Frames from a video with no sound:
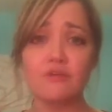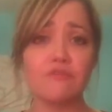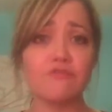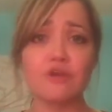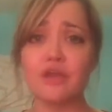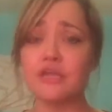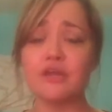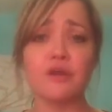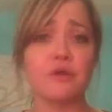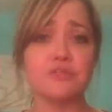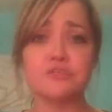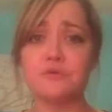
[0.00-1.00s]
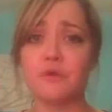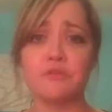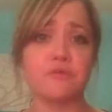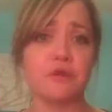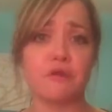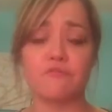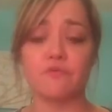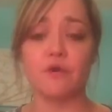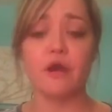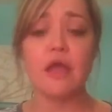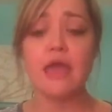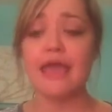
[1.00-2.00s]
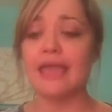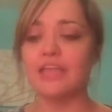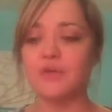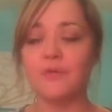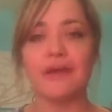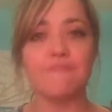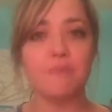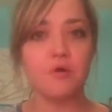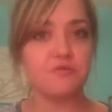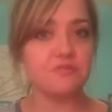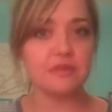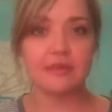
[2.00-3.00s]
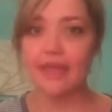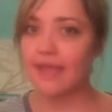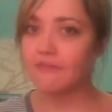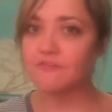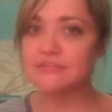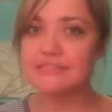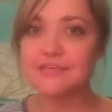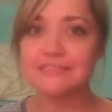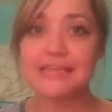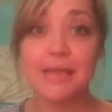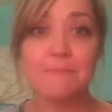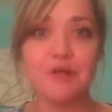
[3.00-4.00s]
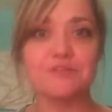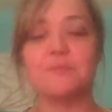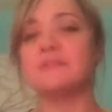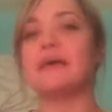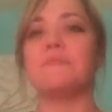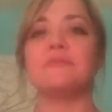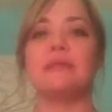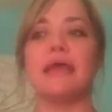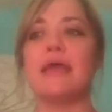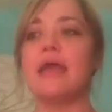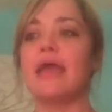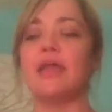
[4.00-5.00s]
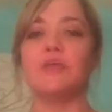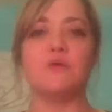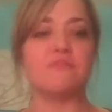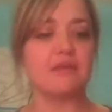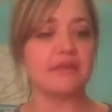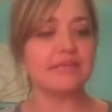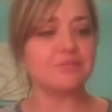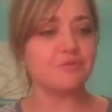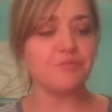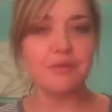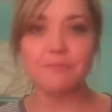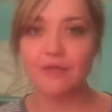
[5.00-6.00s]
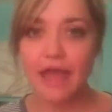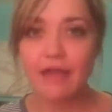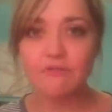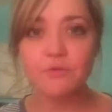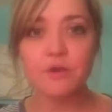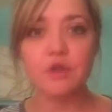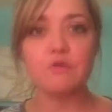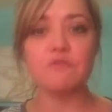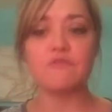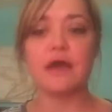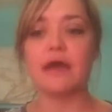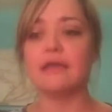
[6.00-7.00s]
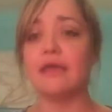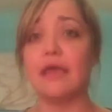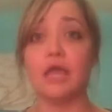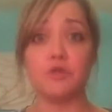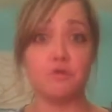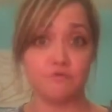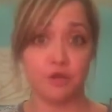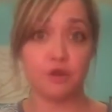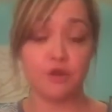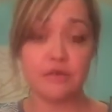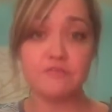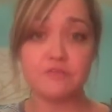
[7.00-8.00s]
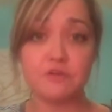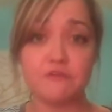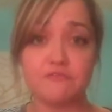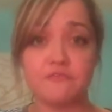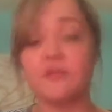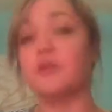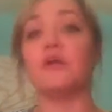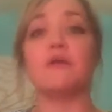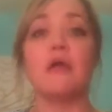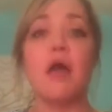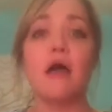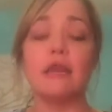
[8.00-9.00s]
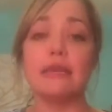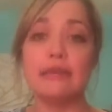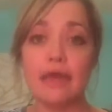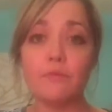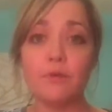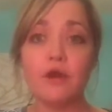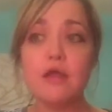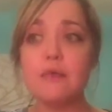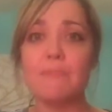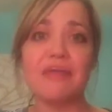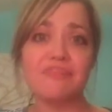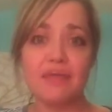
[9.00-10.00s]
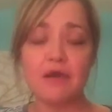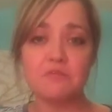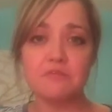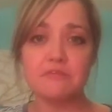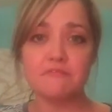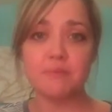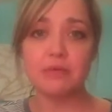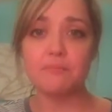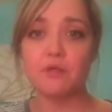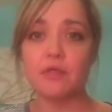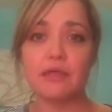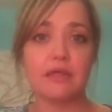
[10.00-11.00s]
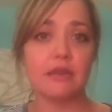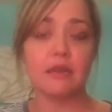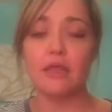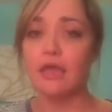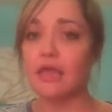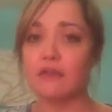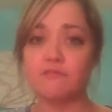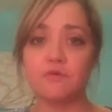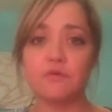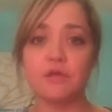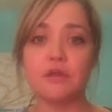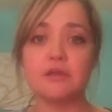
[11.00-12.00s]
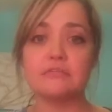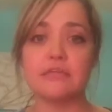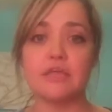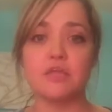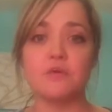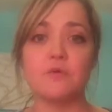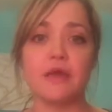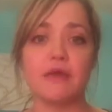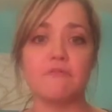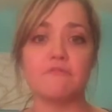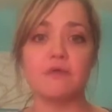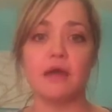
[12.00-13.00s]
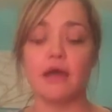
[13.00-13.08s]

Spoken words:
for a year or 2 or 3 or 4 and you have posted every single day multiple times a day, and you have connected with people everywhere you have gone, and you have increased your network by thousands of people in a few years, and you have